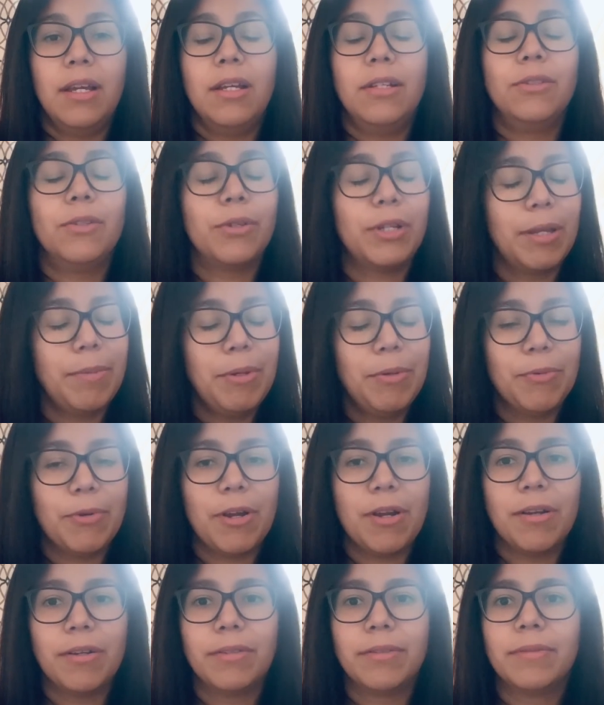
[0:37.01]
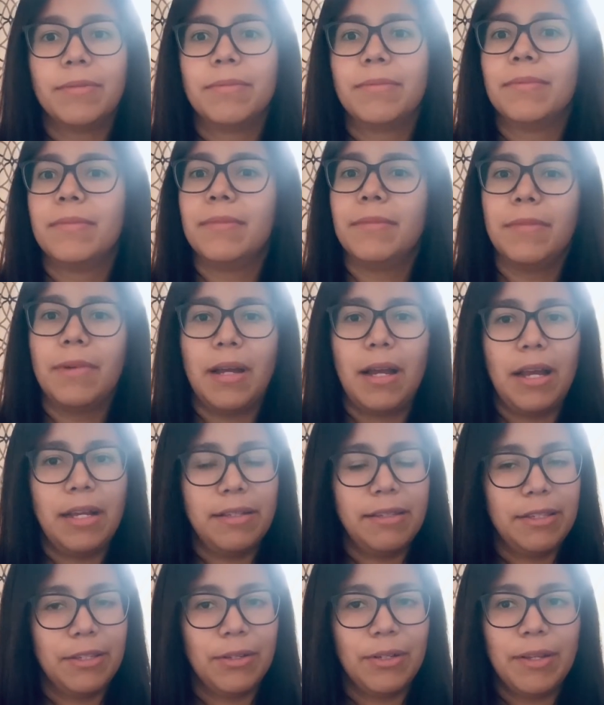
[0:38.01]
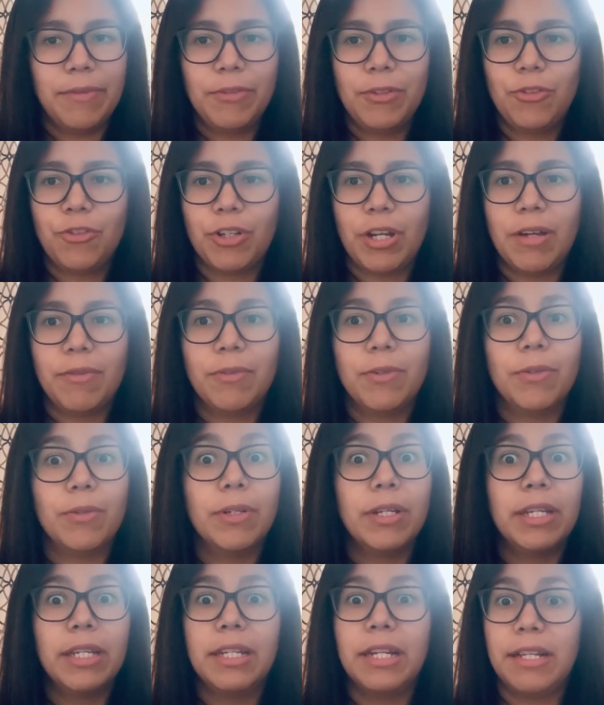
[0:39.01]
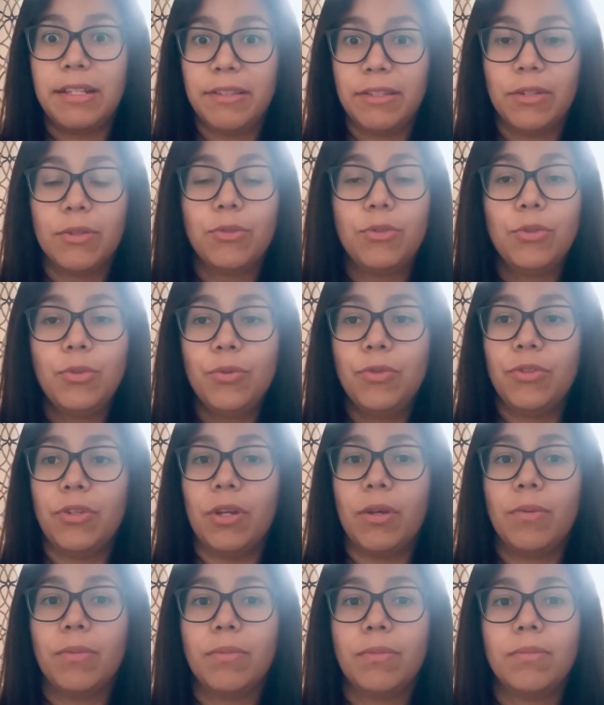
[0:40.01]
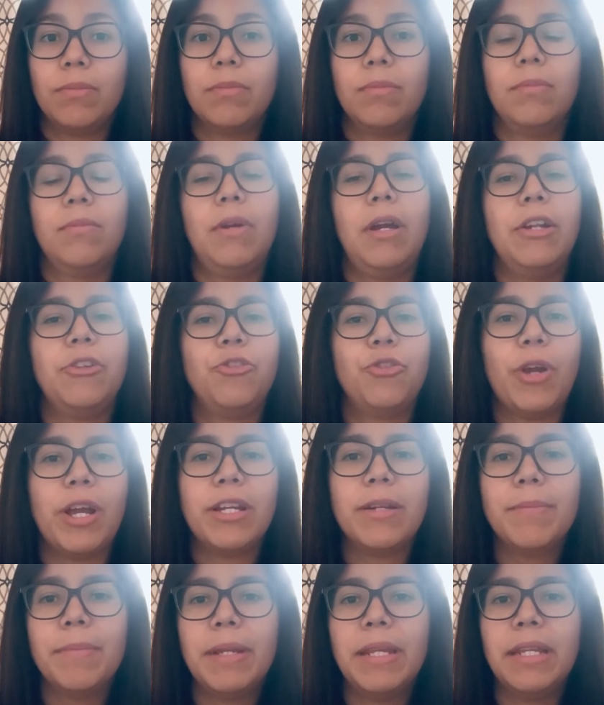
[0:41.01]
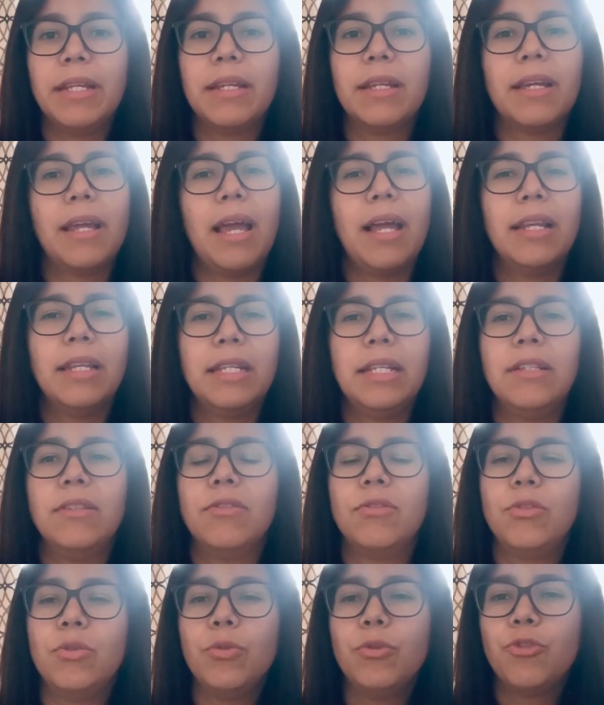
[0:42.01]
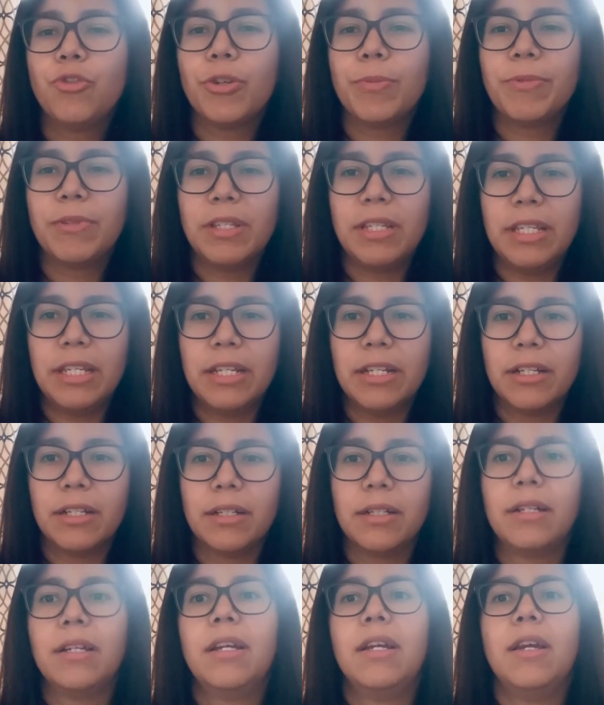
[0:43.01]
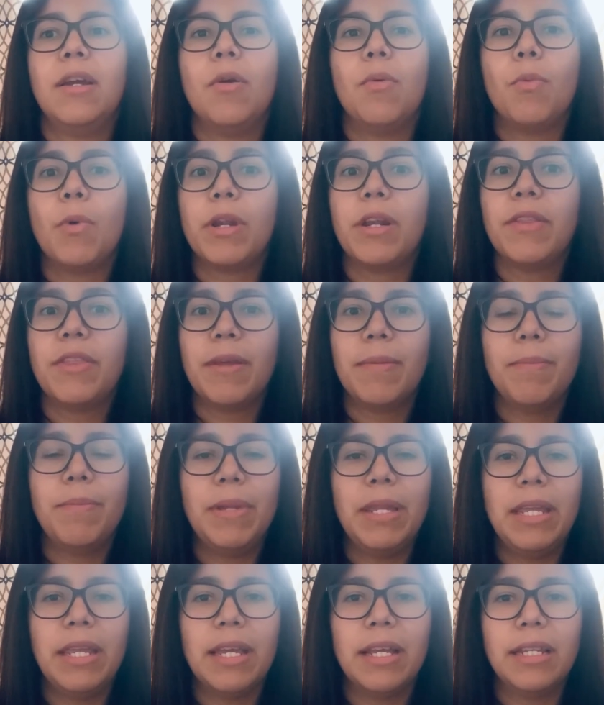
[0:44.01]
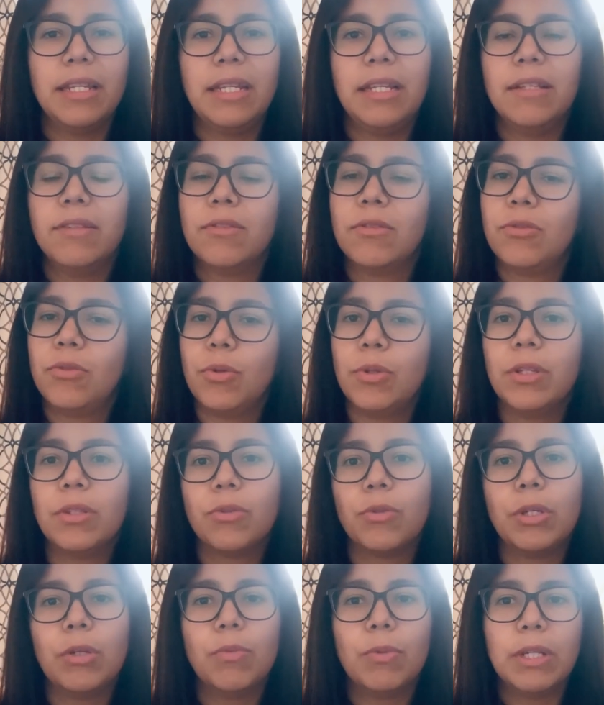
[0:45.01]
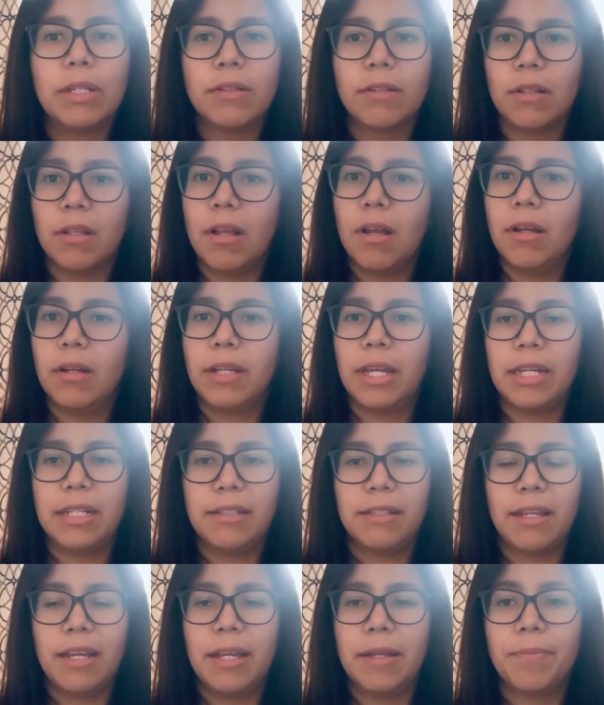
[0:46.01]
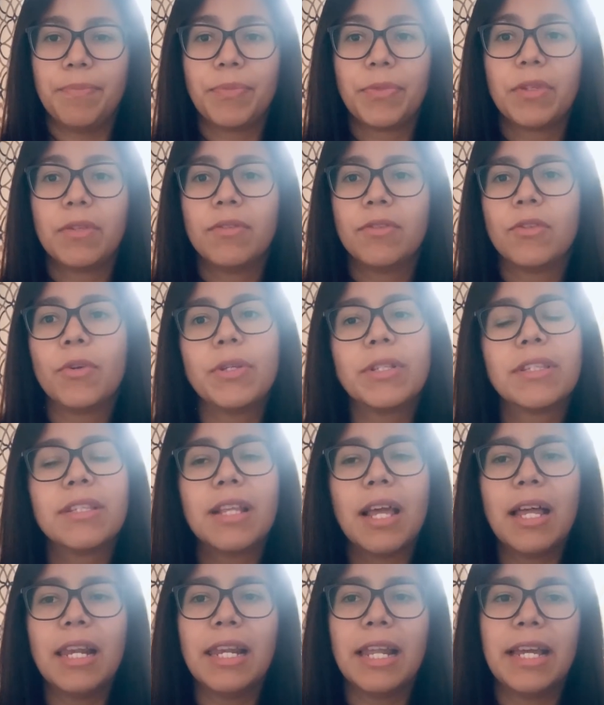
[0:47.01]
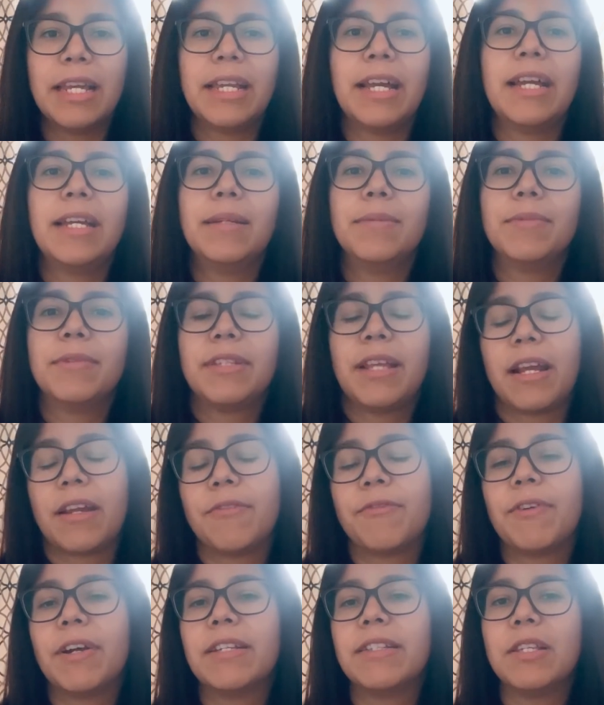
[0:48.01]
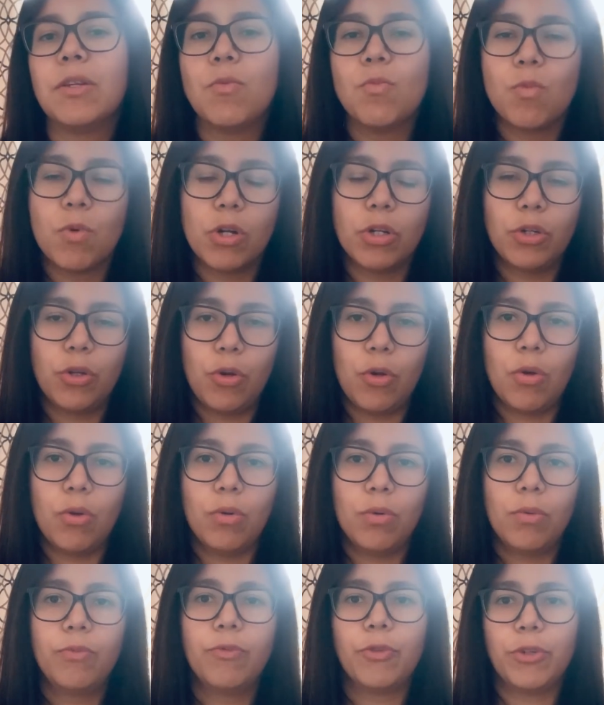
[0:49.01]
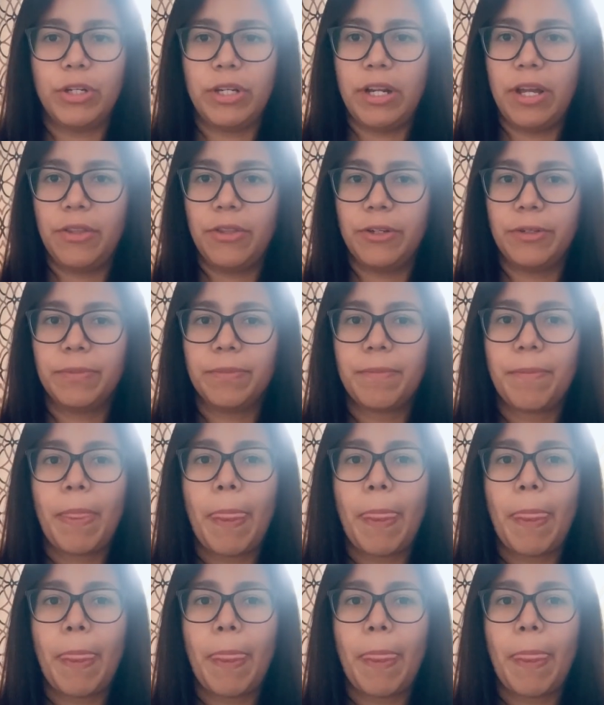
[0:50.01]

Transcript: Don't get me wrong, I still love to travel and I still do so. I try to make at least 2 trips a year, one of them being at least 2 to 3 weeks long at a time. So it's not like I am sacrificing one goal for another.